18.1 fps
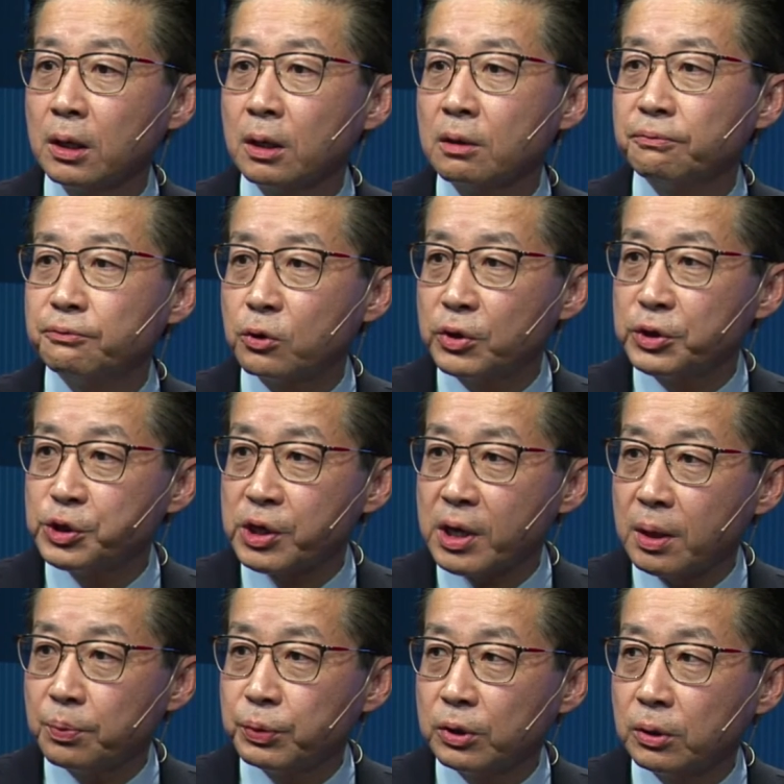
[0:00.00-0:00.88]
For
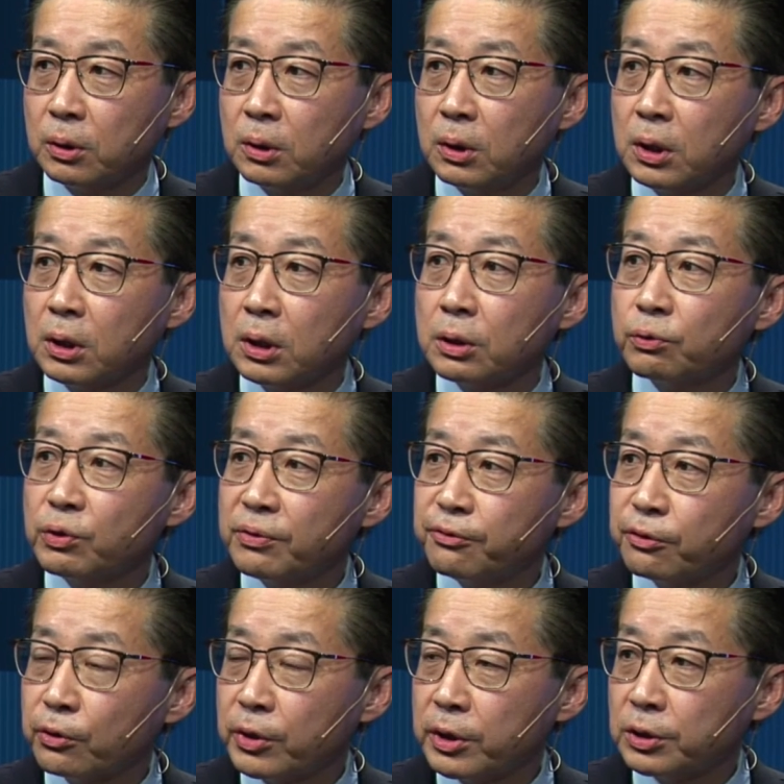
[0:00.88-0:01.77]
example,
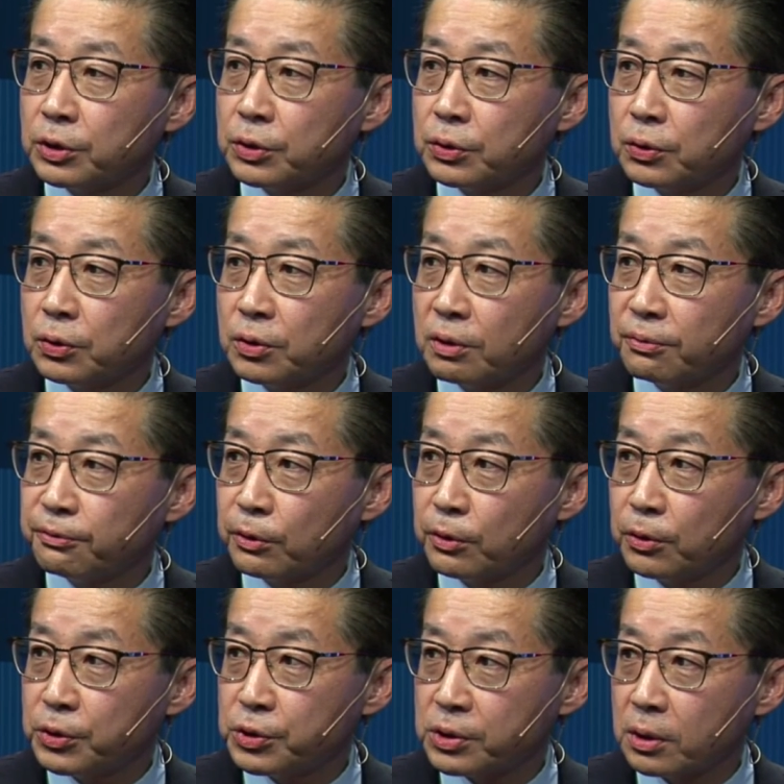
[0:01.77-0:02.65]
referring to the
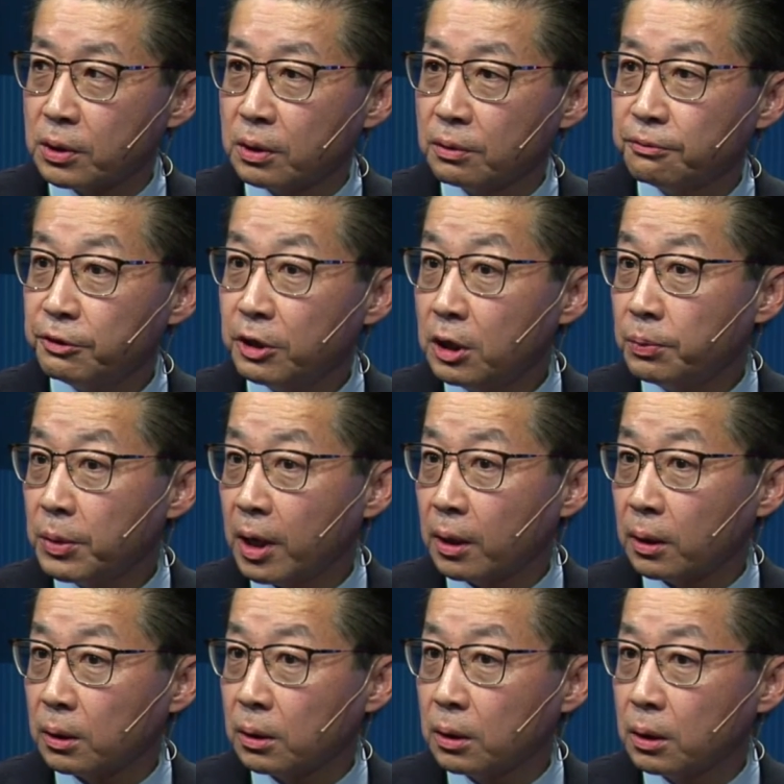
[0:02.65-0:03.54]
first
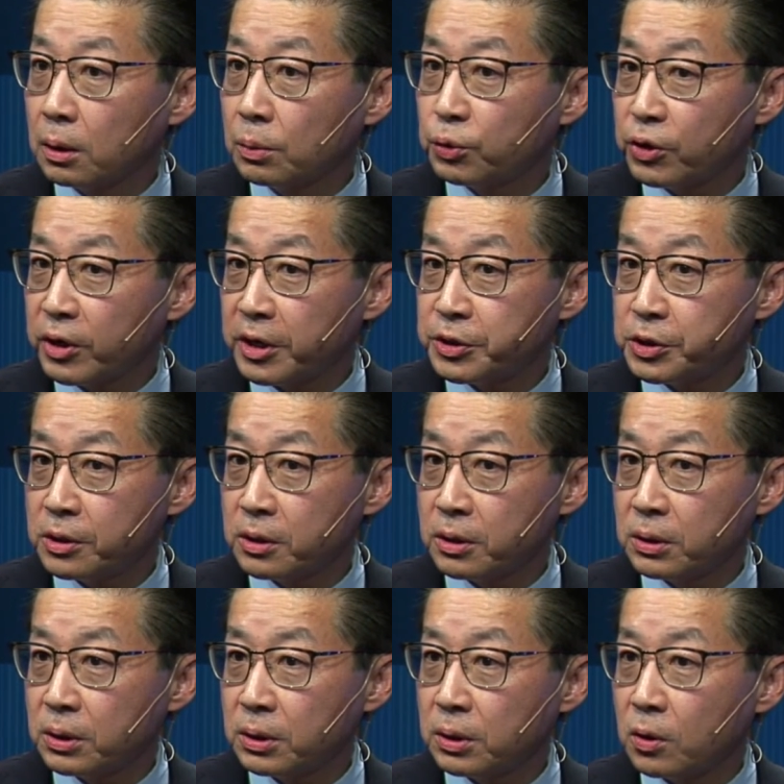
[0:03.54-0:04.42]
female
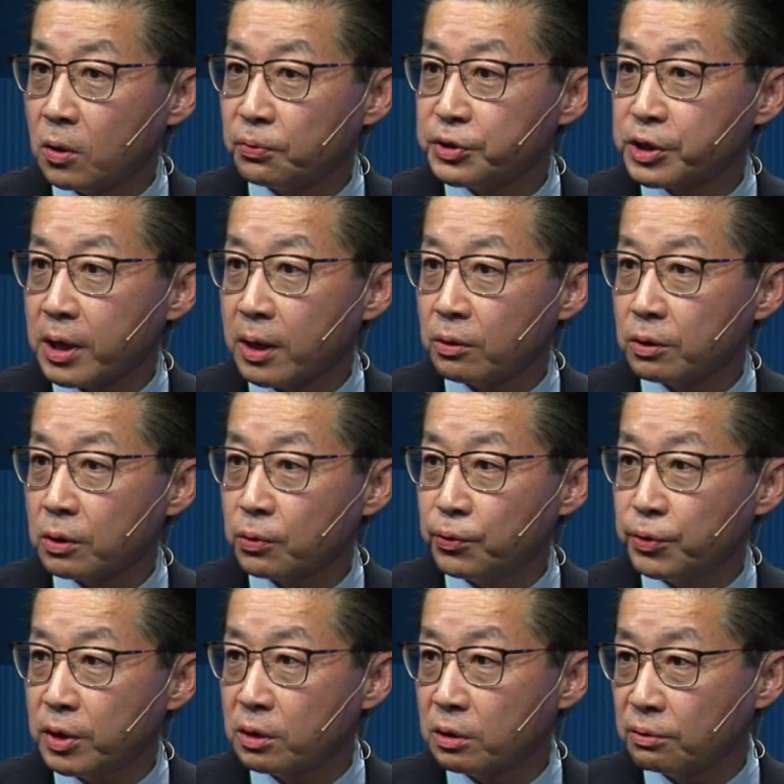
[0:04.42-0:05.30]
president of South
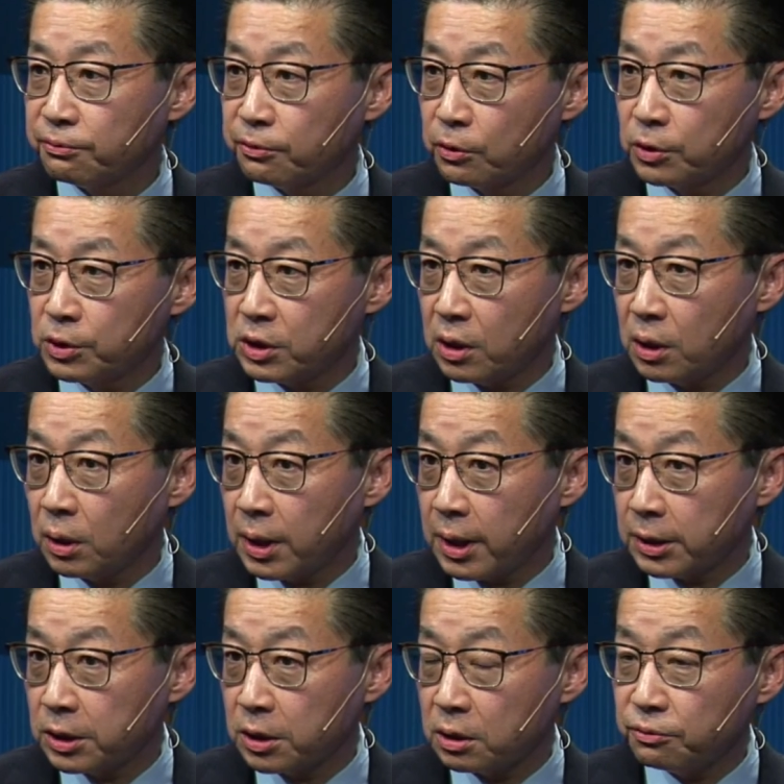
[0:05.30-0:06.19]
Korea, the first
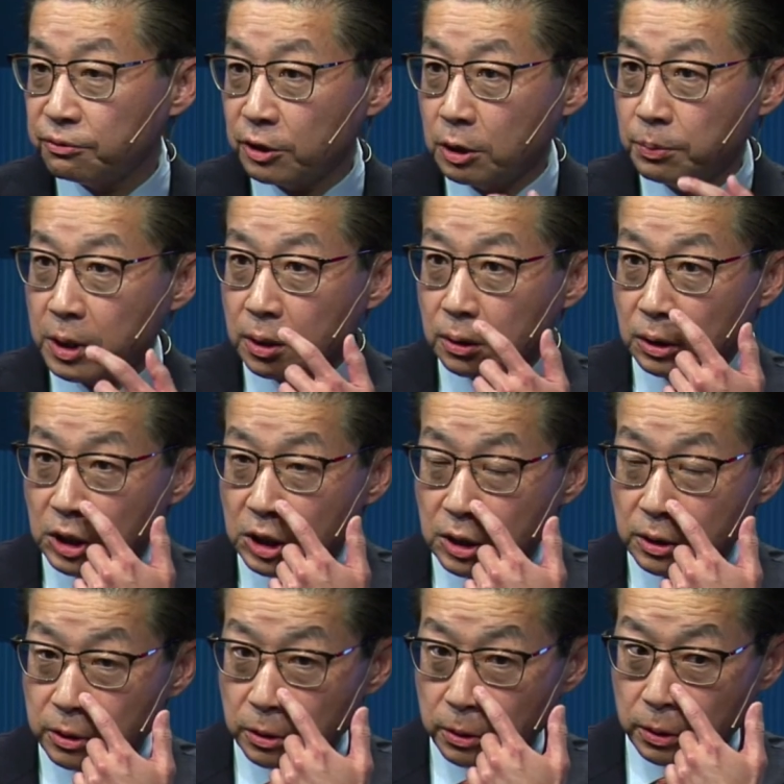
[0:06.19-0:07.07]
elected female
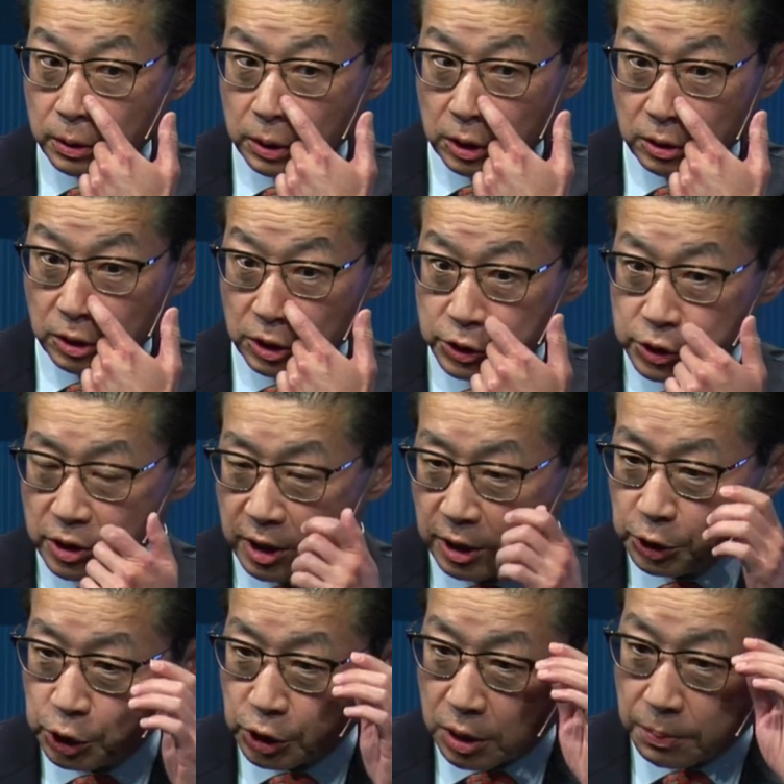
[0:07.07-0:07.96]
leader in East
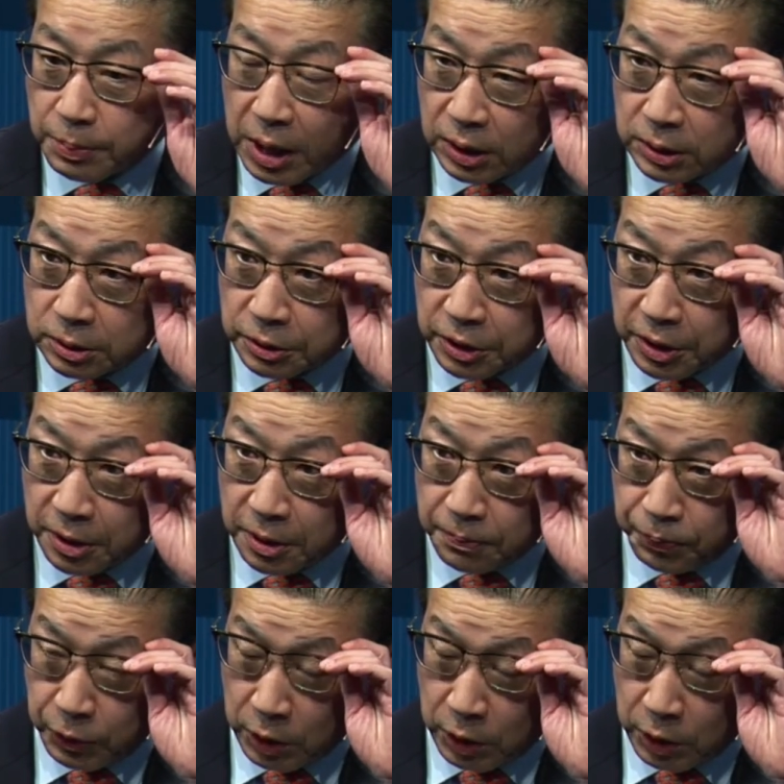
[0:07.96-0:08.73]
Asia, Park Geun-hye,